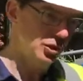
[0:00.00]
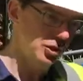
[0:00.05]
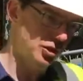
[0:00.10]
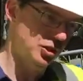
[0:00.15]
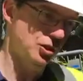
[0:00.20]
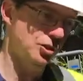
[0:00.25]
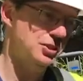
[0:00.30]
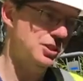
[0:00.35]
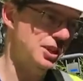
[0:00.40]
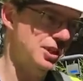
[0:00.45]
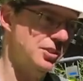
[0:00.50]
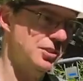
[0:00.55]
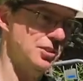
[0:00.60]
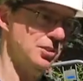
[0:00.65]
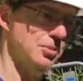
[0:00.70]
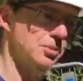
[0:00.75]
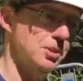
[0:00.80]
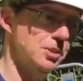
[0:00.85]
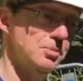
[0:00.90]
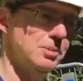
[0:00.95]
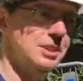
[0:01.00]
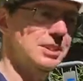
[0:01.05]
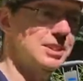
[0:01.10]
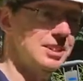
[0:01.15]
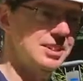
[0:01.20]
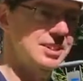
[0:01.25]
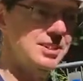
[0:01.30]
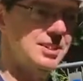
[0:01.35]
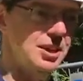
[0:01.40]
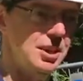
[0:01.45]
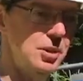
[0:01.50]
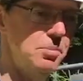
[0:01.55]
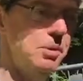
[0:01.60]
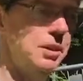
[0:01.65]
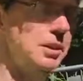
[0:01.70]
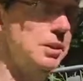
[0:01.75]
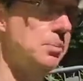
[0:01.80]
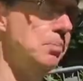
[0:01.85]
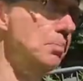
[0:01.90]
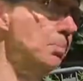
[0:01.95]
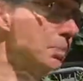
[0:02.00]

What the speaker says: cutting through them and disturbing them.